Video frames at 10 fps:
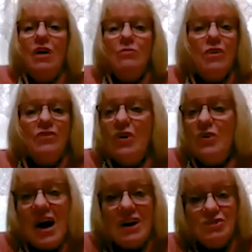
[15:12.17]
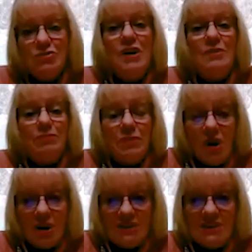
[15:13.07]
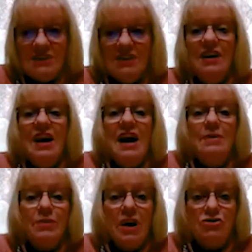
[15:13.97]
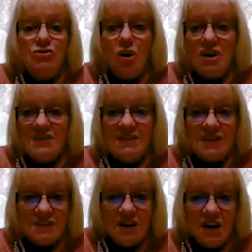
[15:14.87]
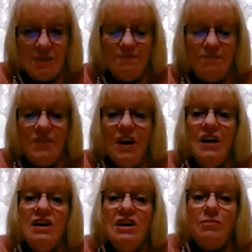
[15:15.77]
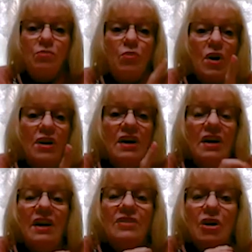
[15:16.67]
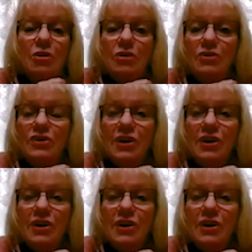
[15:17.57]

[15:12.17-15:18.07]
Well, they're not doing bloods and blood draws at this time. Number one, their